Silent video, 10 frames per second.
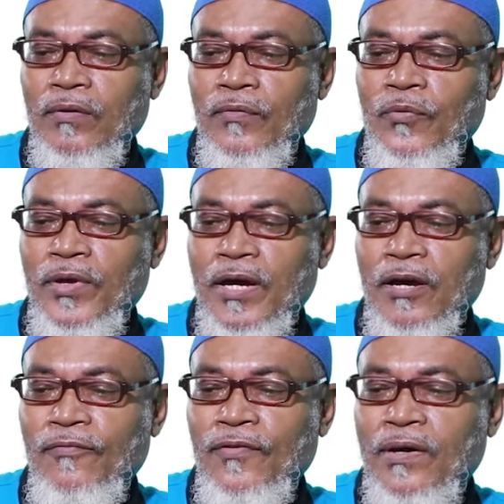We
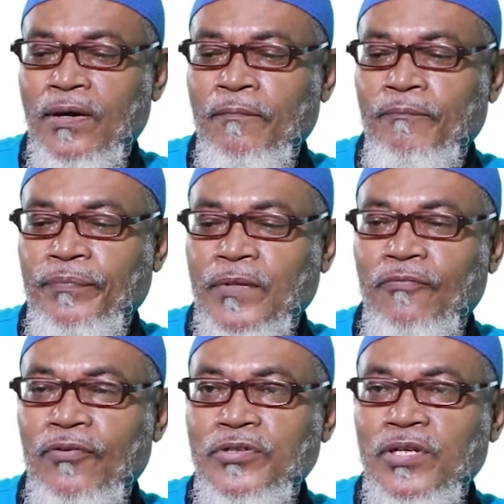have
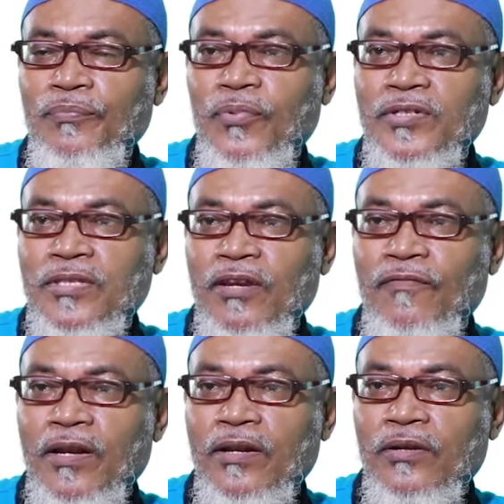floating points, they're
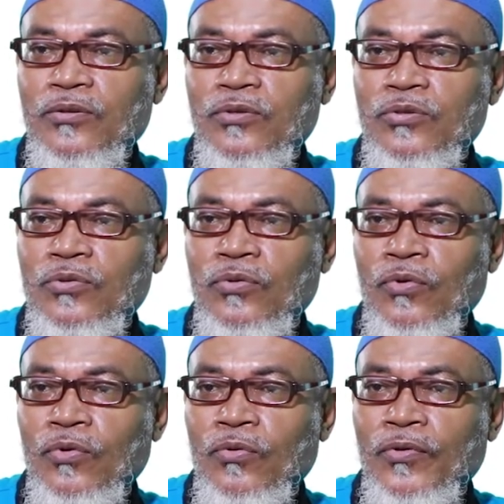divided into 2.
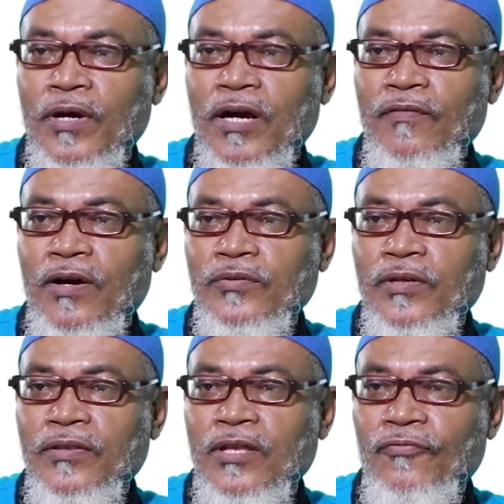We have
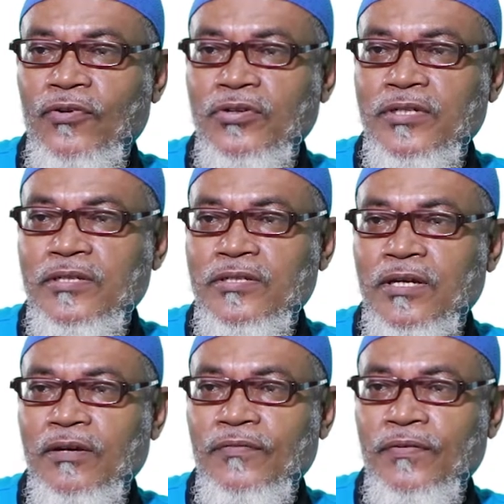actually the float
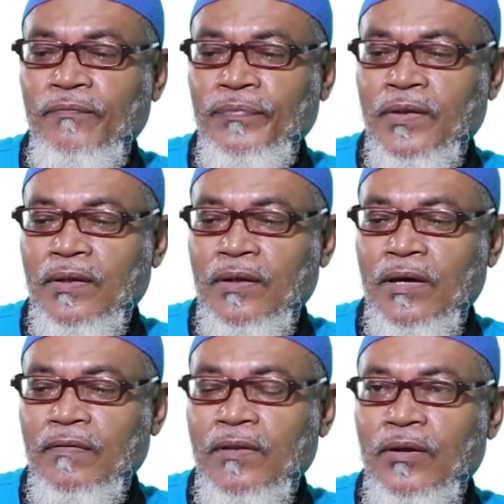itself,
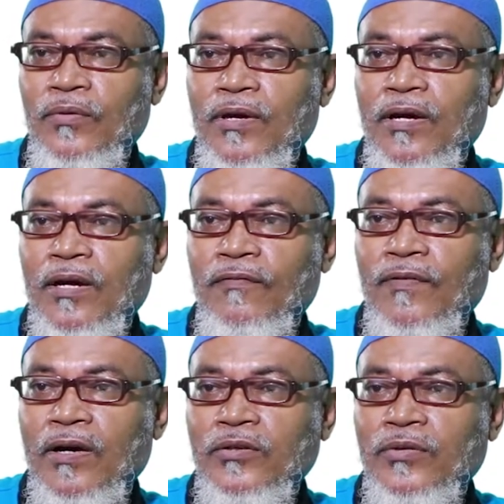and then we have
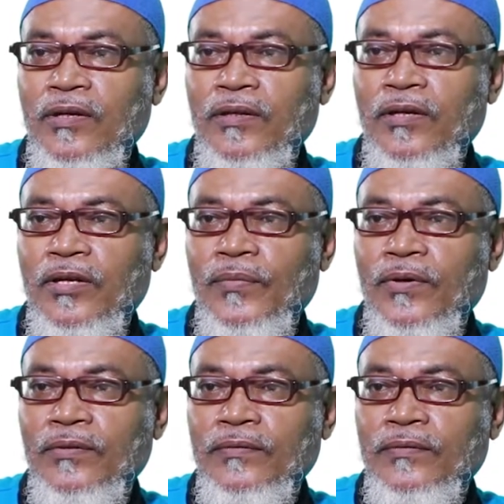actually the double.